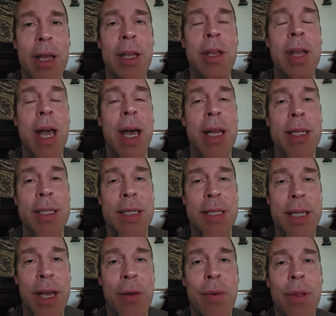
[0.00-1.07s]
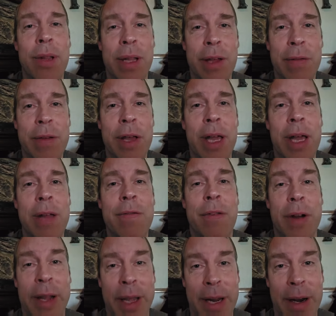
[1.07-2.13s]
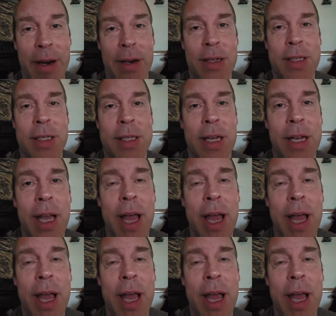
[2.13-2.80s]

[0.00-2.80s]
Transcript: You got to stick with Live Good for years